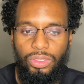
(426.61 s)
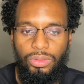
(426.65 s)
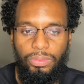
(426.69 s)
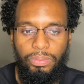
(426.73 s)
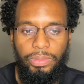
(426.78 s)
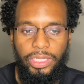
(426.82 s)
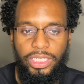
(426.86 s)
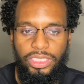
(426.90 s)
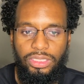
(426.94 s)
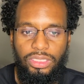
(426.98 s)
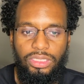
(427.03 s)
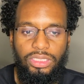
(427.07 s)

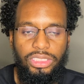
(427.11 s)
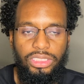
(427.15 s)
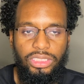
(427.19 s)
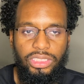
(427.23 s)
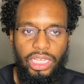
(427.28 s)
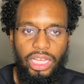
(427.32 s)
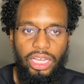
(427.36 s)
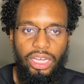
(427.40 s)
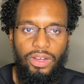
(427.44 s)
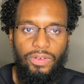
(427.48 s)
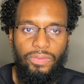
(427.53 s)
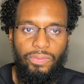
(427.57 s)
basically
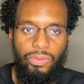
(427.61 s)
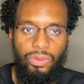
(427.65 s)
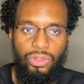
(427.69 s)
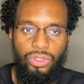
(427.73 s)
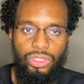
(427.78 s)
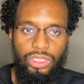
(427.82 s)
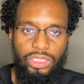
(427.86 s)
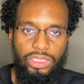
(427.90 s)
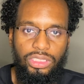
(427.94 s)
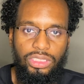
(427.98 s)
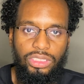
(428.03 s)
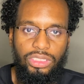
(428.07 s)
tile
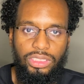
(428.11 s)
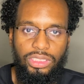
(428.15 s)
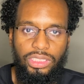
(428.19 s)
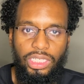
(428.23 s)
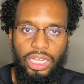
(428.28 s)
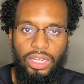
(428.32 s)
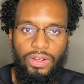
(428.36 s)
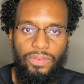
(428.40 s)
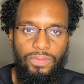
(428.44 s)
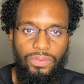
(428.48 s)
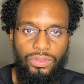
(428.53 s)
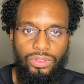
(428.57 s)
floors, and the
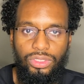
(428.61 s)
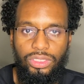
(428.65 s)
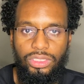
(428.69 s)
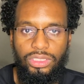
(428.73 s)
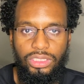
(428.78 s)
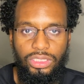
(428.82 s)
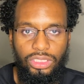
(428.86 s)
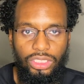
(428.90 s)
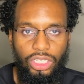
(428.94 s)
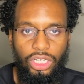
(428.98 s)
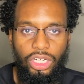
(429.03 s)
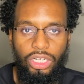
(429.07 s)
tile floors
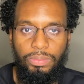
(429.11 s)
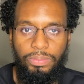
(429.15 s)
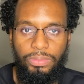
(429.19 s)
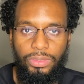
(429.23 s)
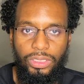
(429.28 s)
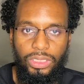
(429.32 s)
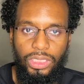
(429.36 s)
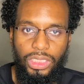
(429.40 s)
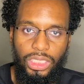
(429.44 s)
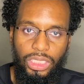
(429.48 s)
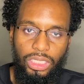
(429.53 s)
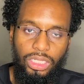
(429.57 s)
and
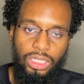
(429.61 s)
carpet.